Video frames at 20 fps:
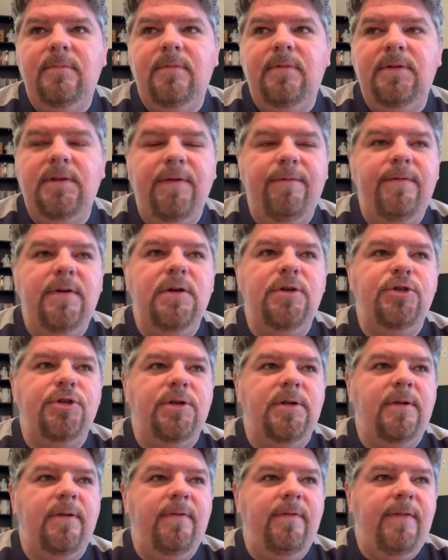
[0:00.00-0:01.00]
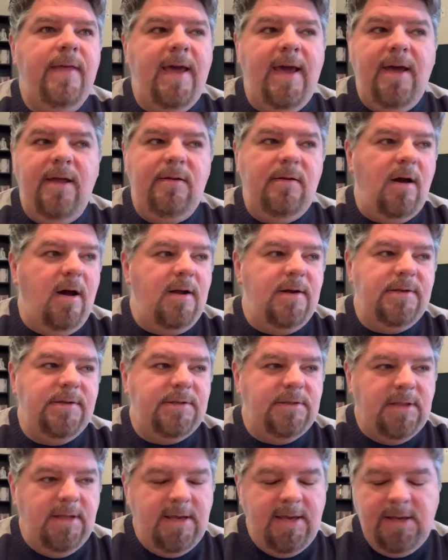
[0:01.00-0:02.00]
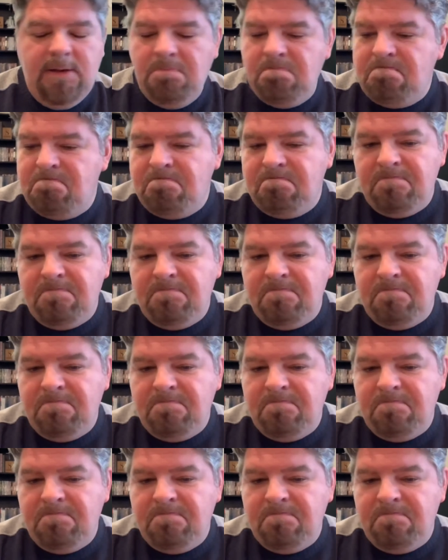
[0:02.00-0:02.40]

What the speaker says: division that, honestly,